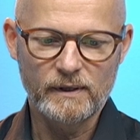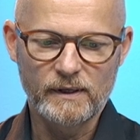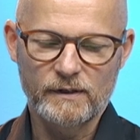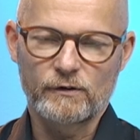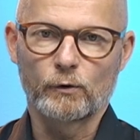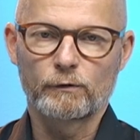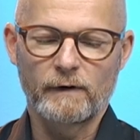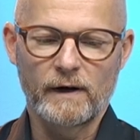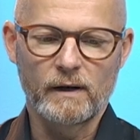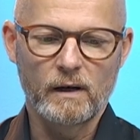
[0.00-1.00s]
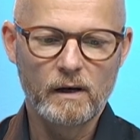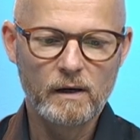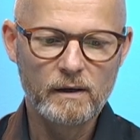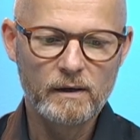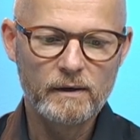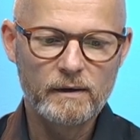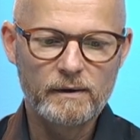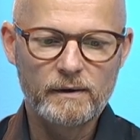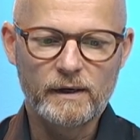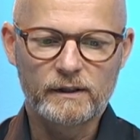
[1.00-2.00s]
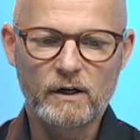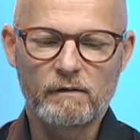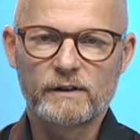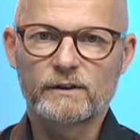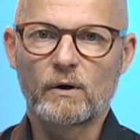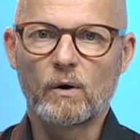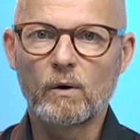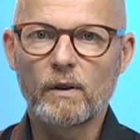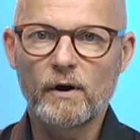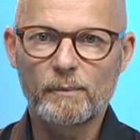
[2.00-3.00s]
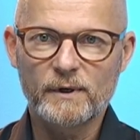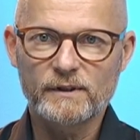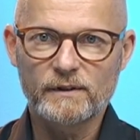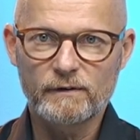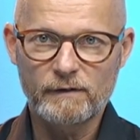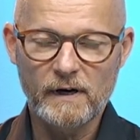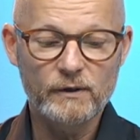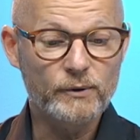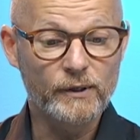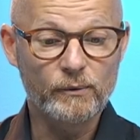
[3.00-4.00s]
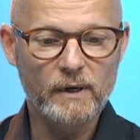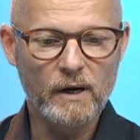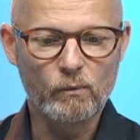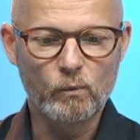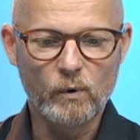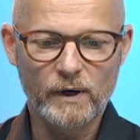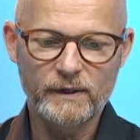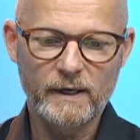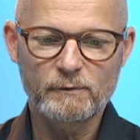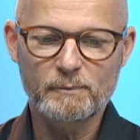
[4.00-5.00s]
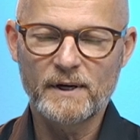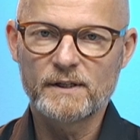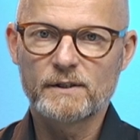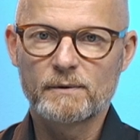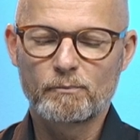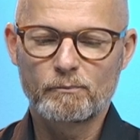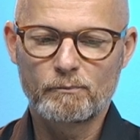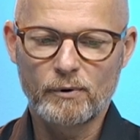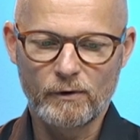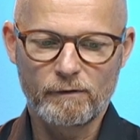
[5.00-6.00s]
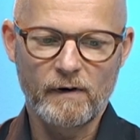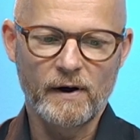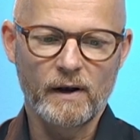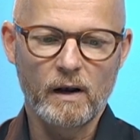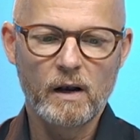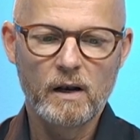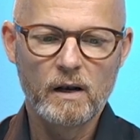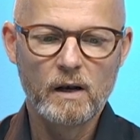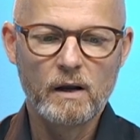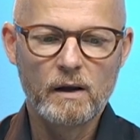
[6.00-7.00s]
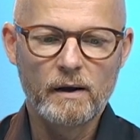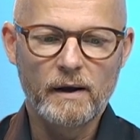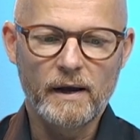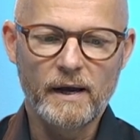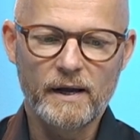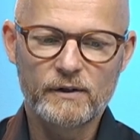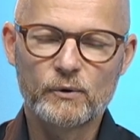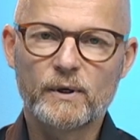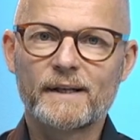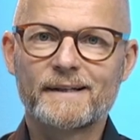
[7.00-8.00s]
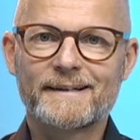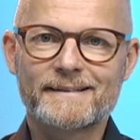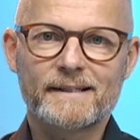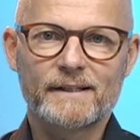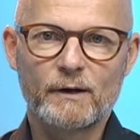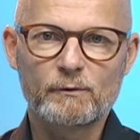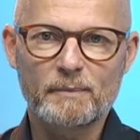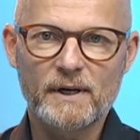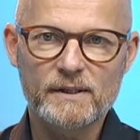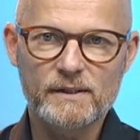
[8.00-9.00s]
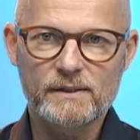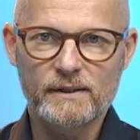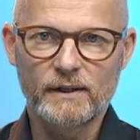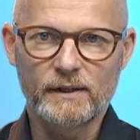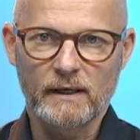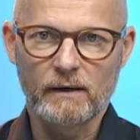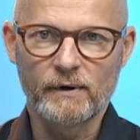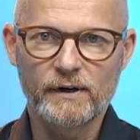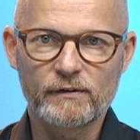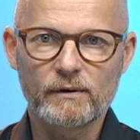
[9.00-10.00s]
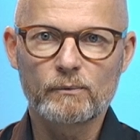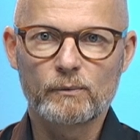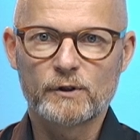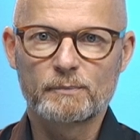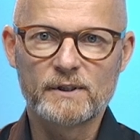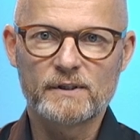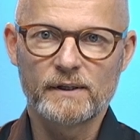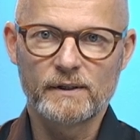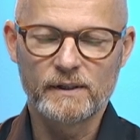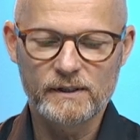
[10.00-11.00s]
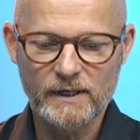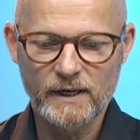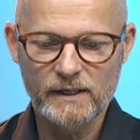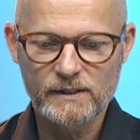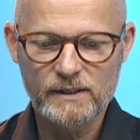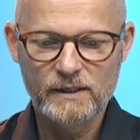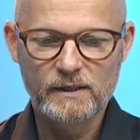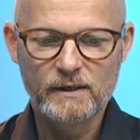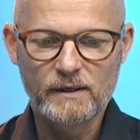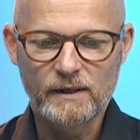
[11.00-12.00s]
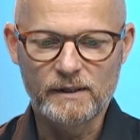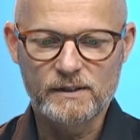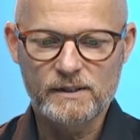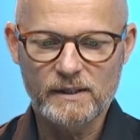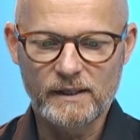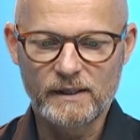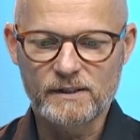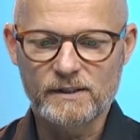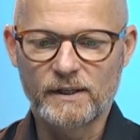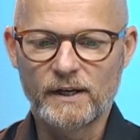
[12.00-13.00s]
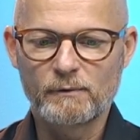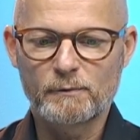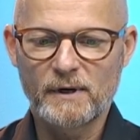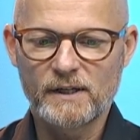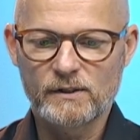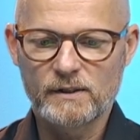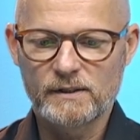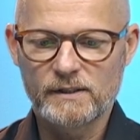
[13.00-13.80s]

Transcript: in a source file. It covers all the objects in the file. You can only have one namespace per file. And you can nest namespaces in the declaration, which means that in this case, it's the namespace